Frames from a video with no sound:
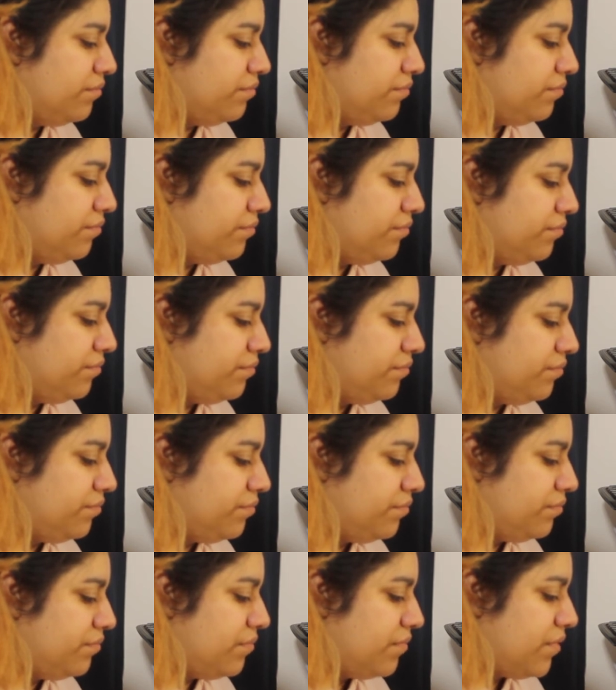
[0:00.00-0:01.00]

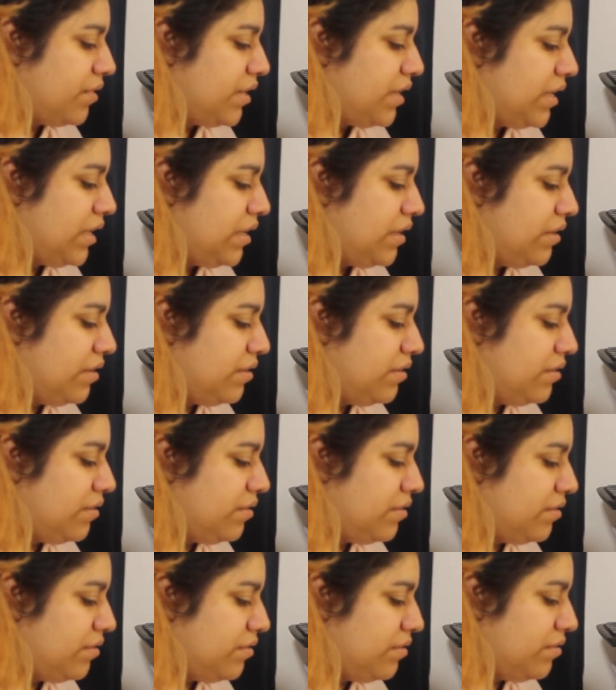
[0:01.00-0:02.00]

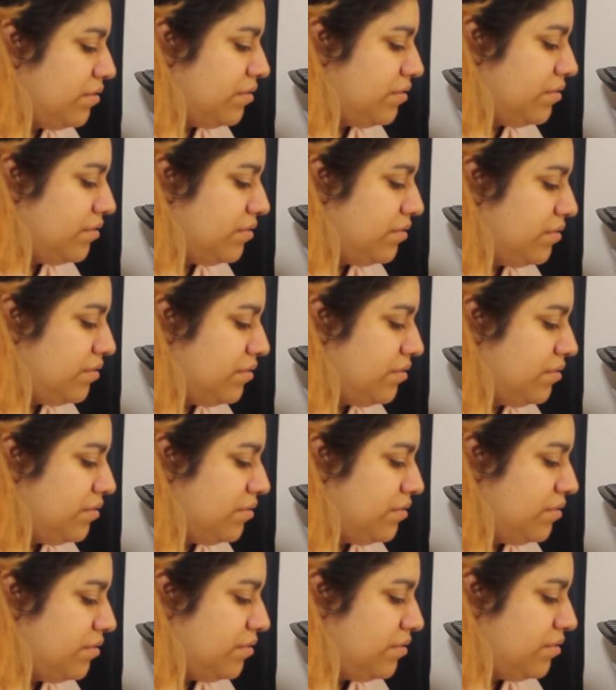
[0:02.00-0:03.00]

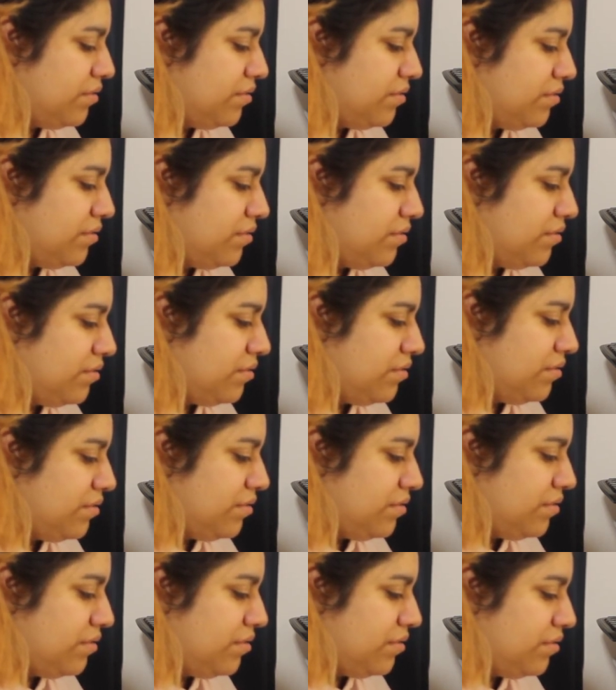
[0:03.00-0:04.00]

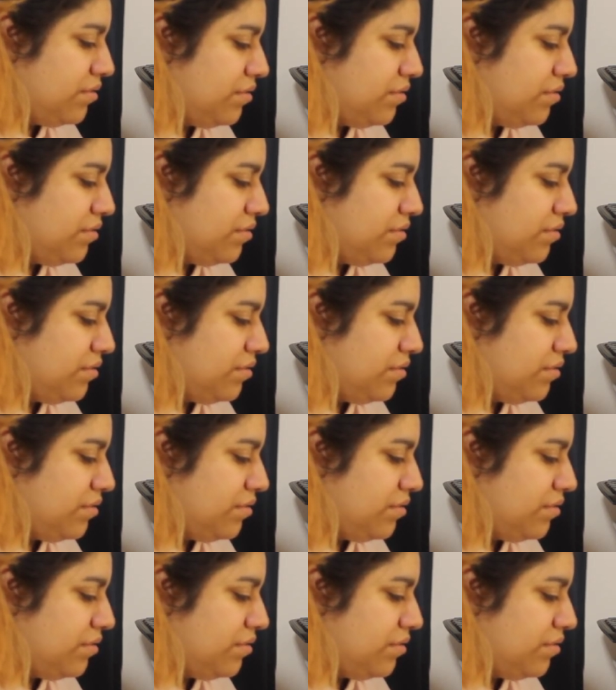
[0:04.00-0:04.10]
(no one is talking)